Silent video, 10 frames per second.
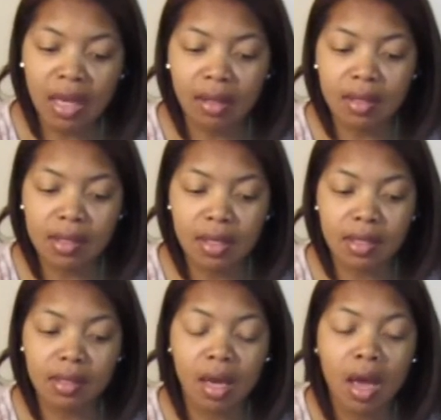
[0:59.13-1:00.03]
this
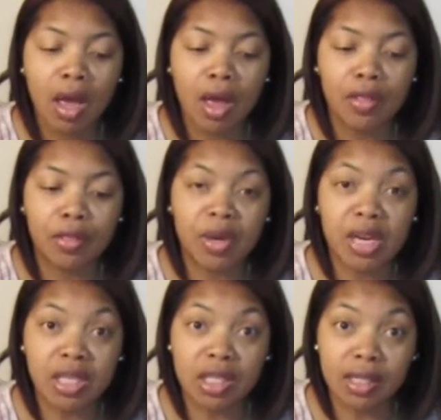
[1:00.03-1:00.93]
is 3
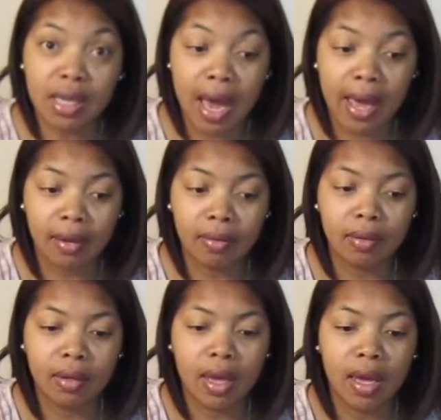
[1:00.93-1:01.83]
inches high,
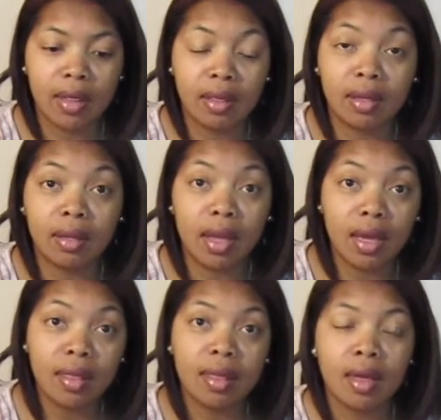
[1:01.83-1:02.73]
and the
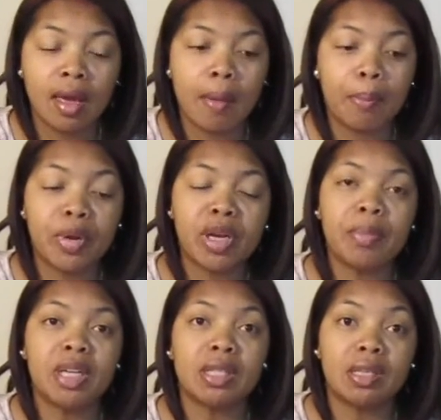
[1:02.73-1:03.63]
length pretty
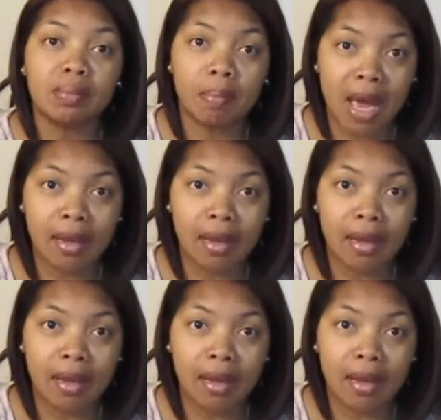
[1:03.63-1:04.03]
much is my